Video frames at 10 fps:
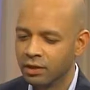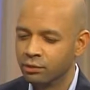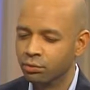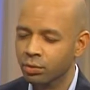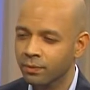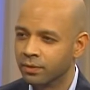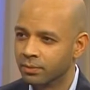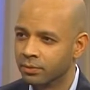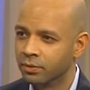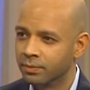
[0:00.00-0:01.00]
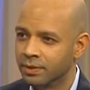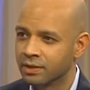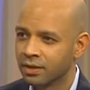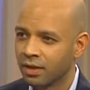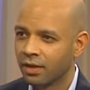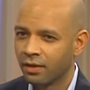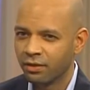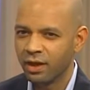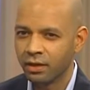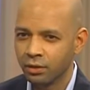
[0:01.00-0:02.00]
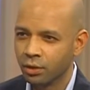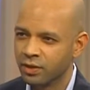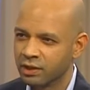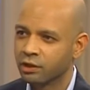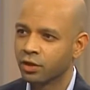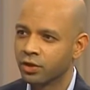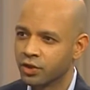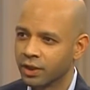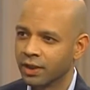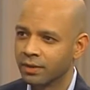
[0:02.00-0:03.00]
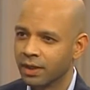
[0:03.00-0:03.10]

there is room for improvement. That alone is encouraging